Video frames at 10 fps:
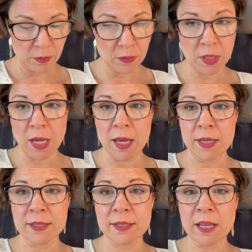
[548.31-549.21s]

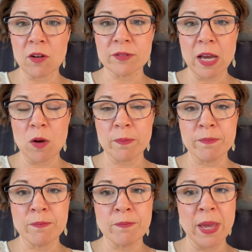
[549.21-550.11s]
Does self-doubt
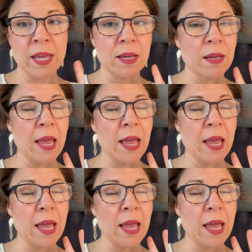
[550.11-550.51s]
may